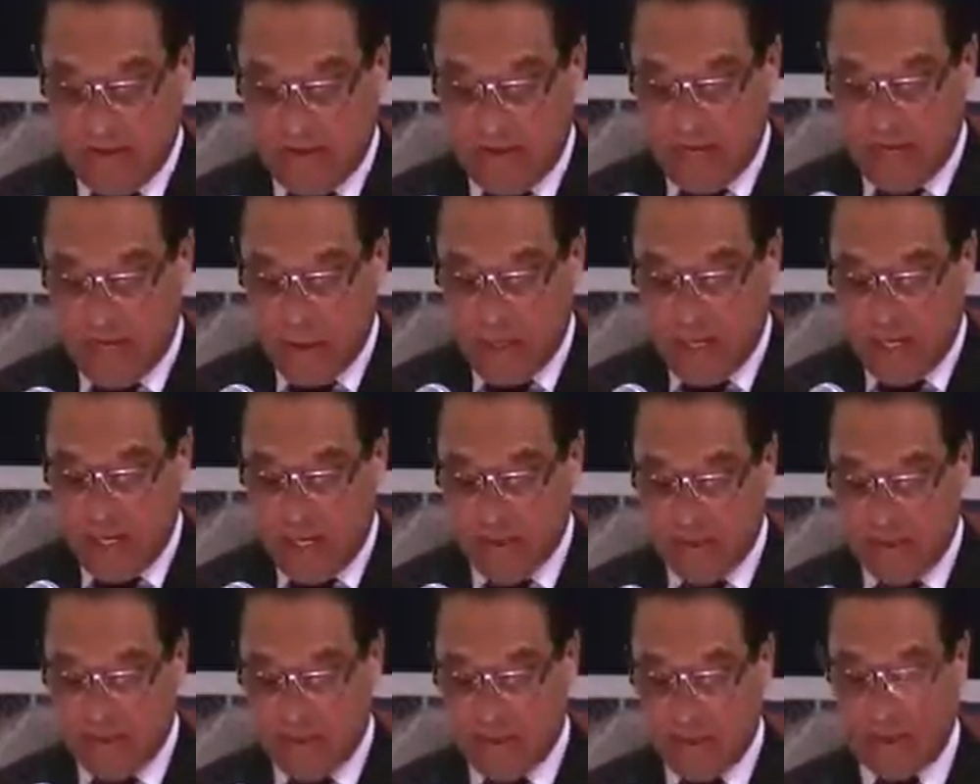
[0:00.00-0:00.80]
For
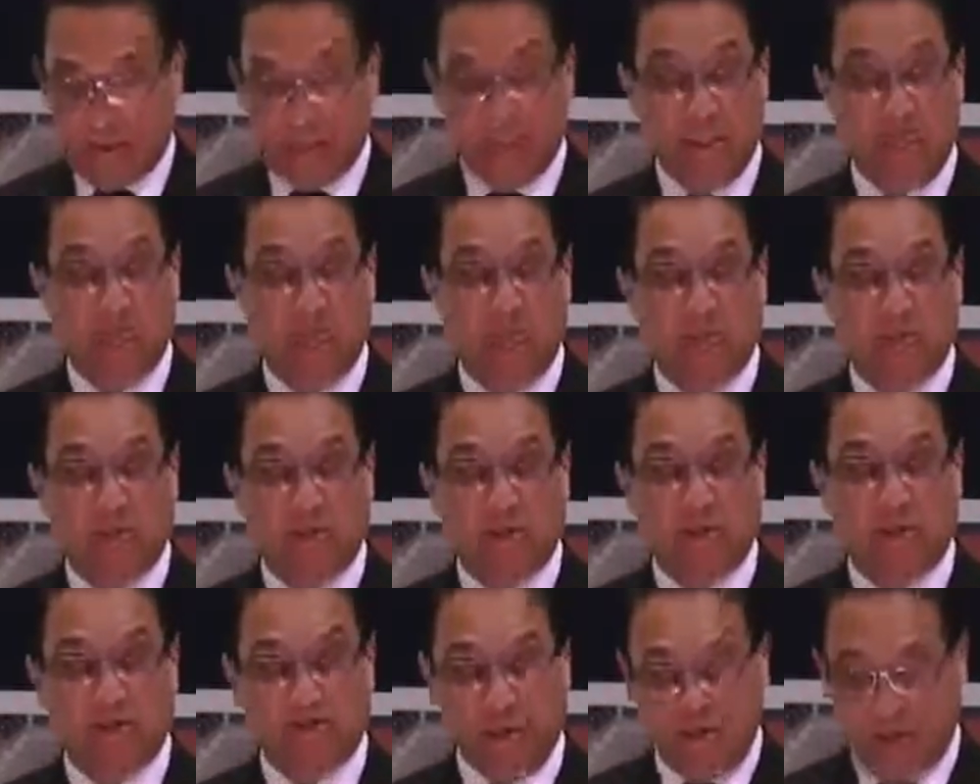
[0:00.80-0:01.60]
while this is an
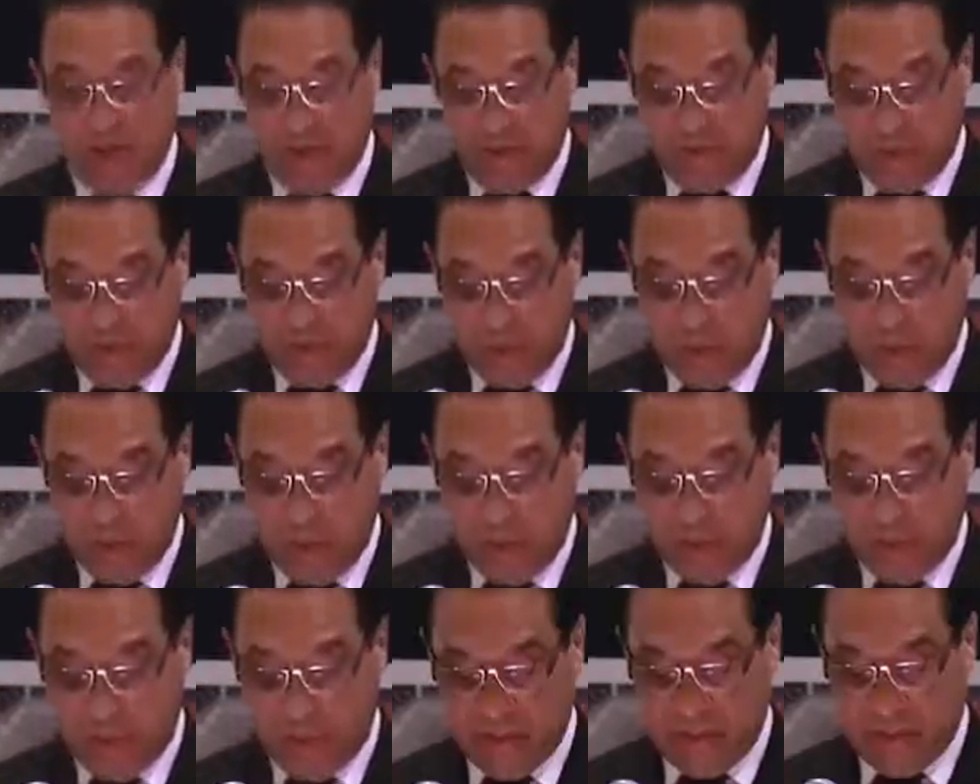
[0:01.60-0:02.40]
important driver of
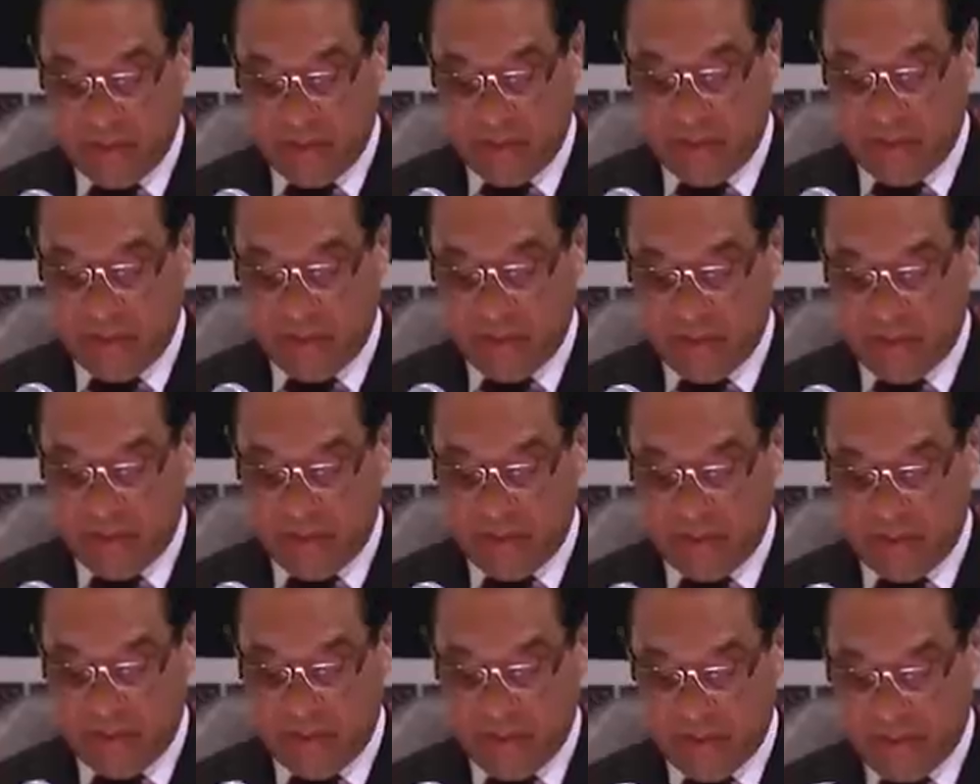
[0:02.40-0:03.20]
economic
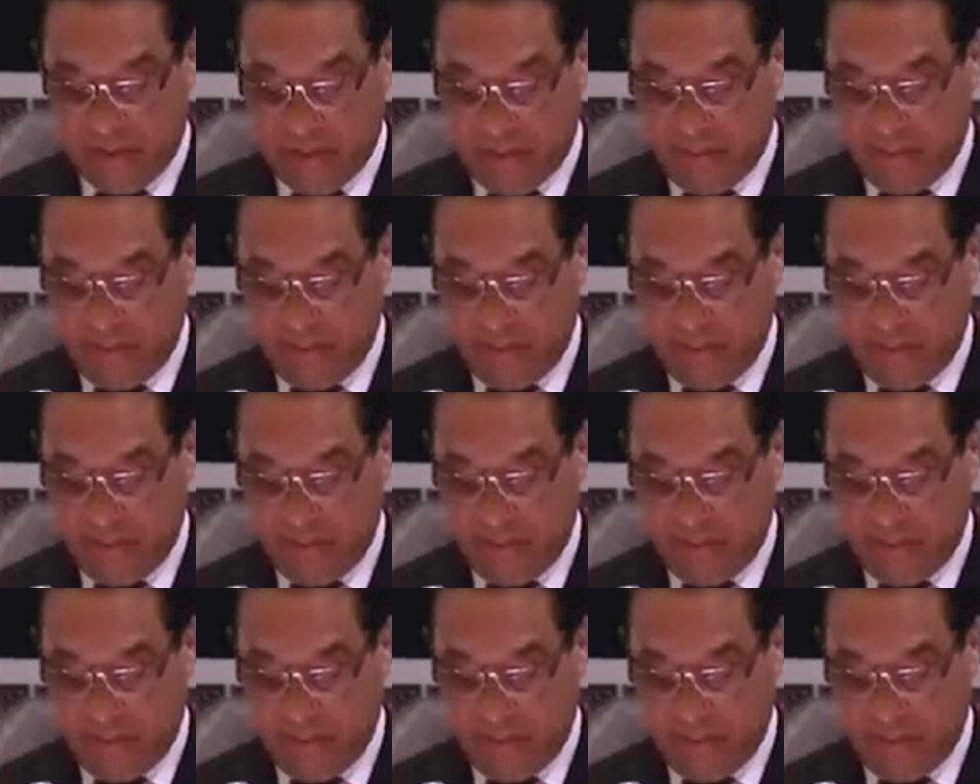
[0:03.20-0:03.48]
regeneration,